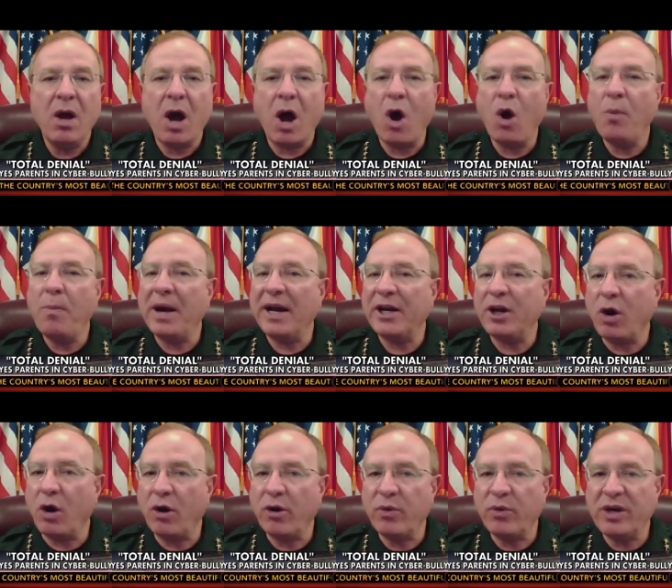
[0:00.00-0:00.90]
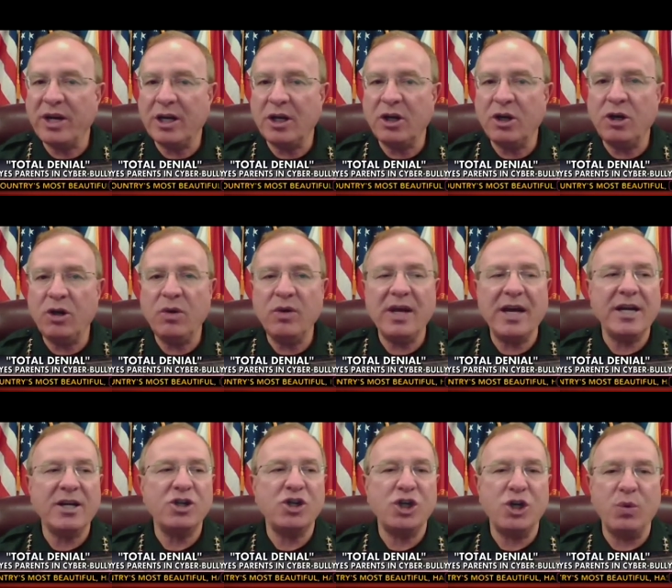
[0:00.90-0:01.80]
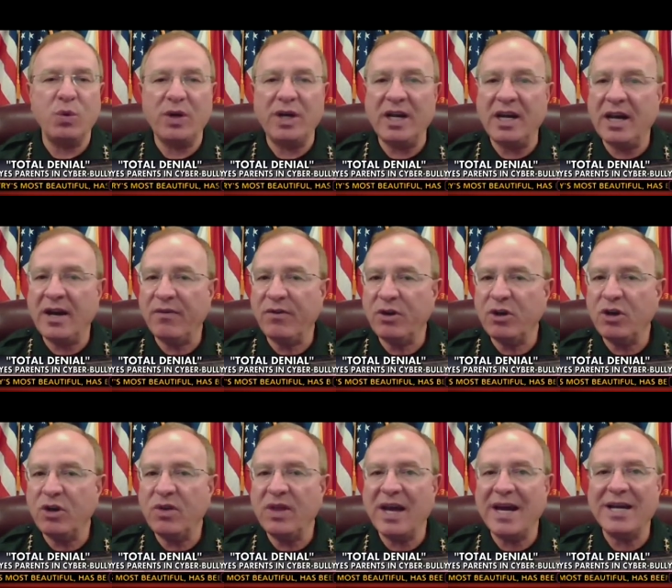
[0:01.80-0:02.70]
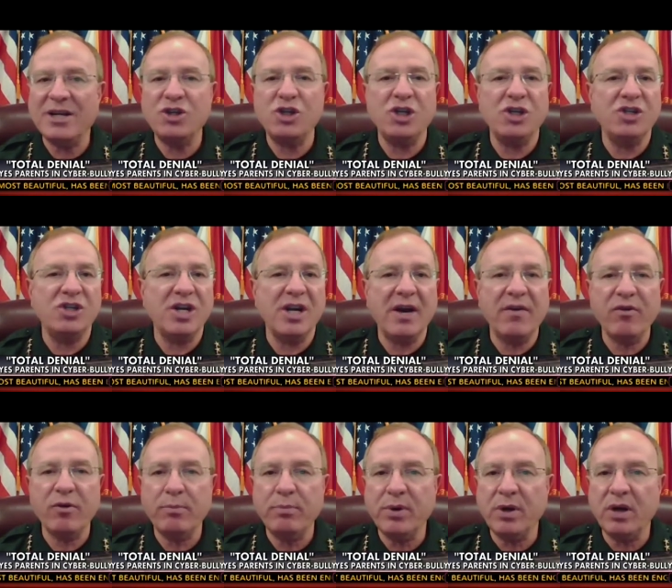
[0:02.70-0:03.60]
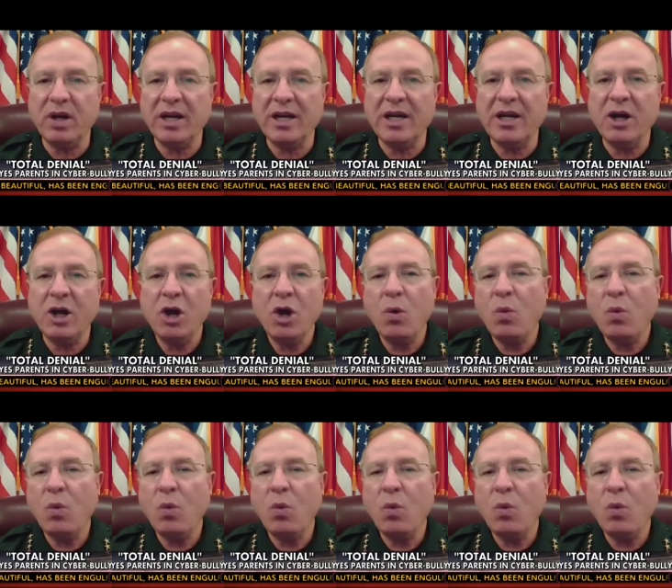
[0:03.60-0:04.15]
Oh, my daughter didn't do that. She would never do that. She's never bullied.